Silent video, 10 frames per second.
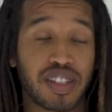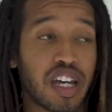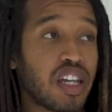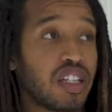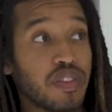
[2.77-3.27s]

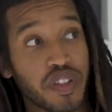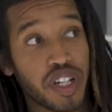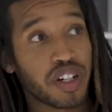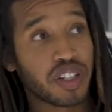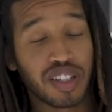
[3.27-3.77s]
I live
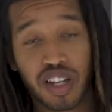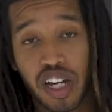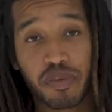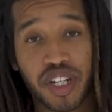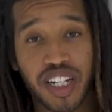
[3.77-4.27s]
here in
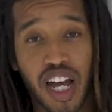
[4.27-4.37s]
Long Beach,